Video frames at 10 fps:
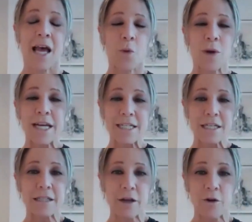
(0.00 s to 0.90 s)
I wanted to
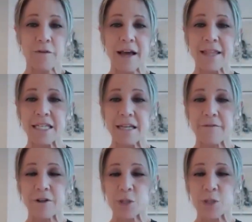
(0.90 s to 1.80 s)
clarify the
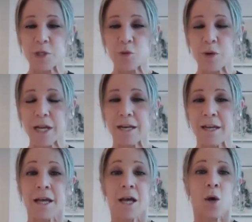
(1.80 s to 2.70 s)
difference
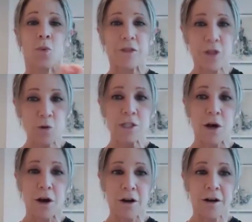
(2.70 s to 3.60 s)
between what those
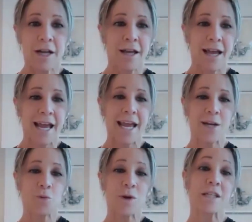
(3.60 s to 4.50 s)
are
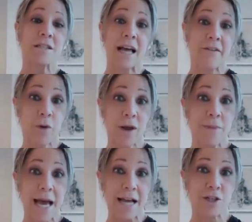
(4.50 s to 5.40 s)
and what the LifeWave
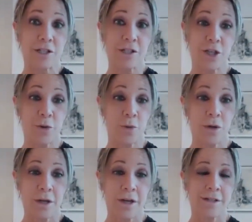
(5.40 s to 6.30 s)
patches do.
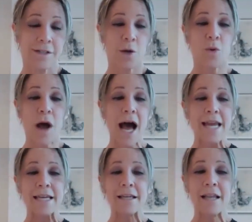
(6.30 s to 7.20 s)
So,
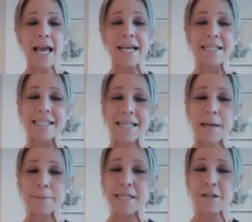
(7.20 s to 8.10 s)
unlike
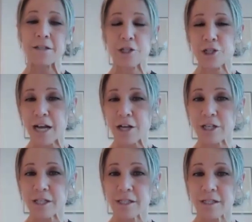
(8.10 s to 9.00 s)
stem cell
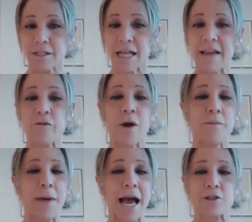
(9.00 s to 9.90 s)
injections,
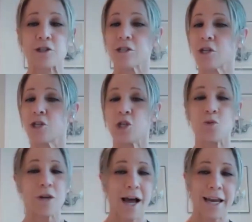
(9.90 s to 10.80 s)
LifeWave patches
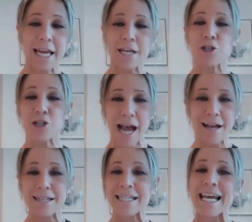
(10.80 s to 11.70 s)
do not
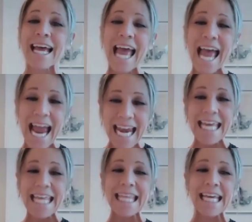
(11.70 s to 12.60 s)
inject
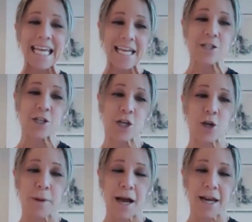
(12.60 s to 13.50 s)
anything into
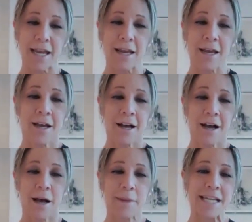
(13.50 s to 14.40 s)
your body.
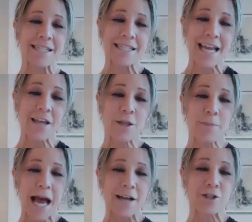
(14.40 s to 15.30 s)
Instead, the
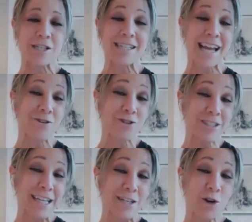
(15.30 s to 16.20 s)
patches
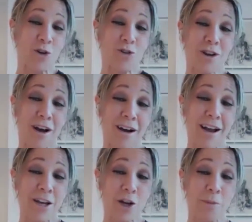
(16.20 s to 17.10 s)
naturally turn
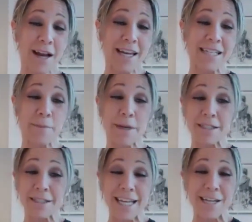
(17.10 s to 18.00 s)
on your body's
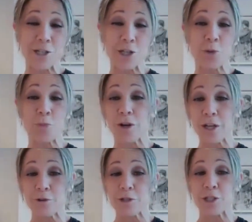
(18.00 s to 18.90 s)
ability to
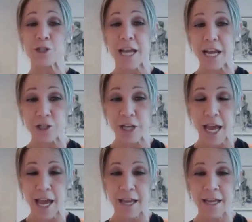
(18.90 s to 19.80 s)
produce
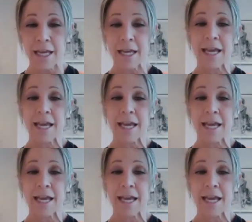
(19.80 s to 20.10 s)
GHK